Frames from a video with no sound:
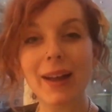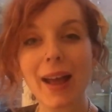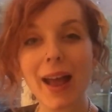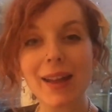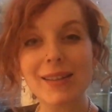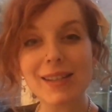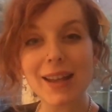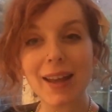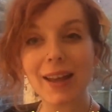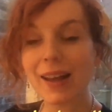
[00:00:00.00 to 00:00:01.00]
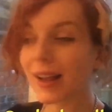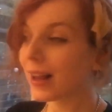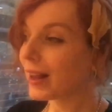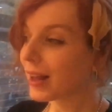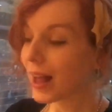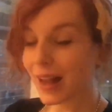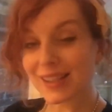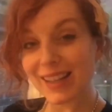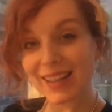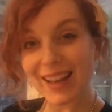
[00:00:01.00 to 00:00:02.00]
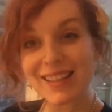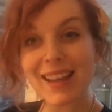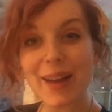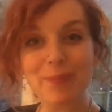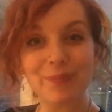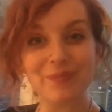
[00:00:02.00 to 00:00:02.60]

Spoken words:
and I'll see you next time.